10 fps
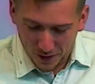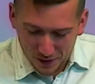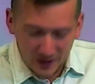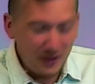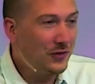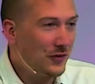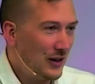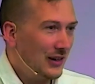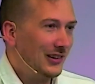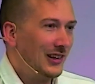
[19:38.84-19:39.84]
these
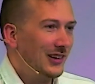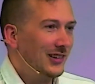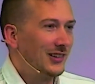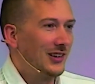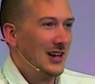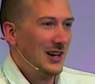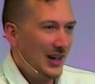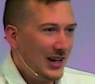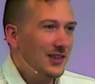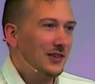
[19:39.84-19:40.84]
verses
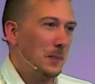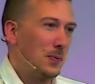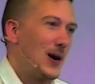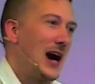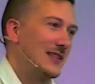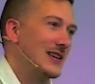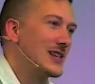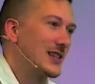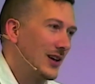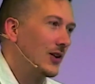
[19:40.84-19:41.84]
into
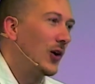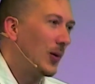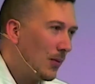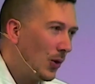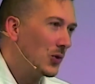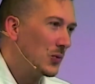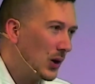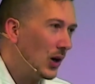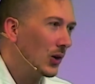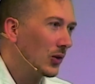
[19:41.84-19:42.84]
practice in our modern
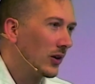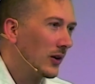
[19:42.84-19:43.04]
world?